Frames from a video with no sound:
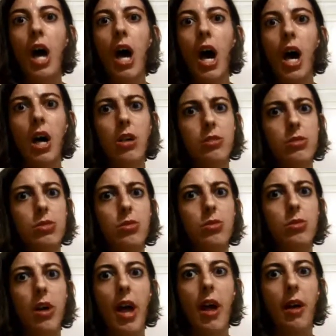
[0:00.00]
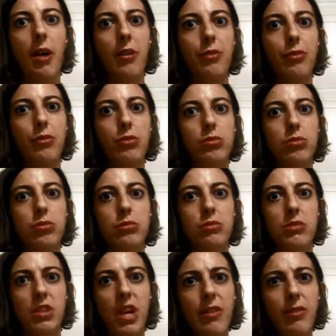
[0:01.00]
I also have
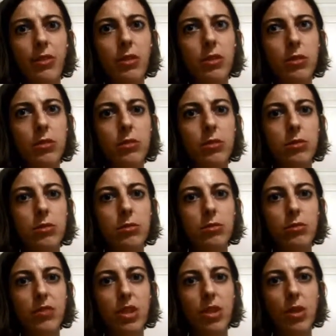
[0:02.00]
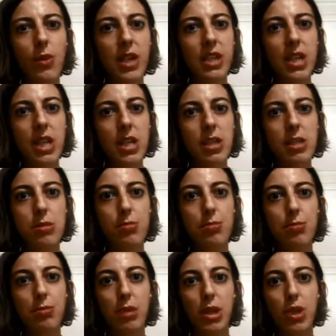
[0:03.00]
travel video ideas,
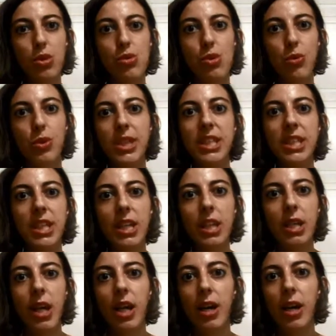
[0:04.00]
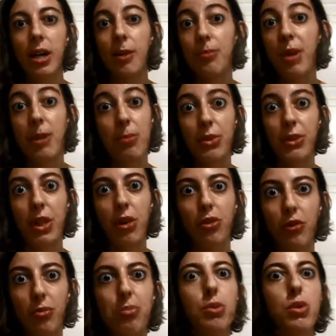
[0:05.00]
but also reading. I bought a lot
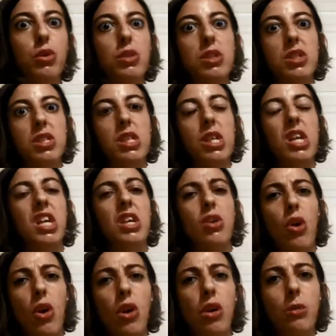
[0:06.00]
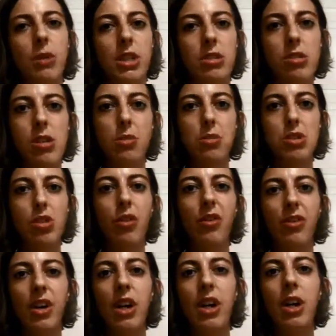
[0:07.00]
of books in all my trips so
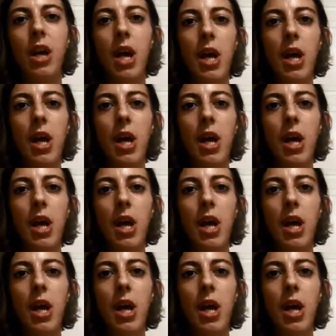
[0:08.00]
far.